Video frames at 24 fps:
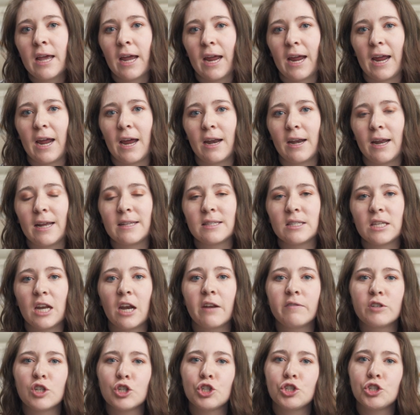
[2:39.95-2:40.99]
and instead
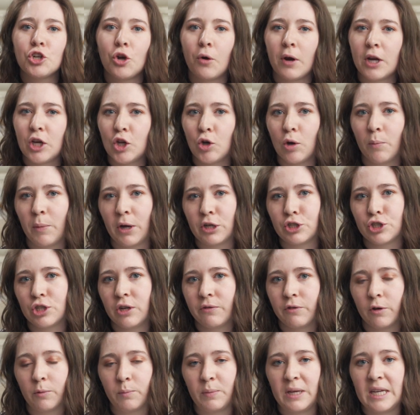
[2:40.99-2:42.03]
of just showing you a bunch of
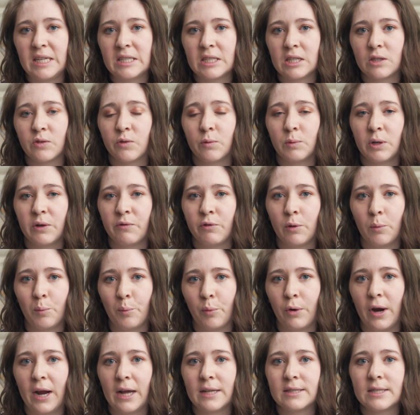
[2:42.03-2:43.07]
different pieces from different
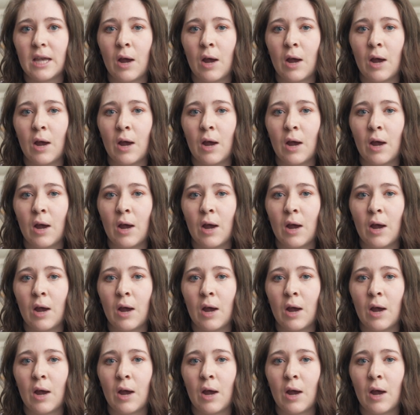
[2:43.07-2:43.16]
brands,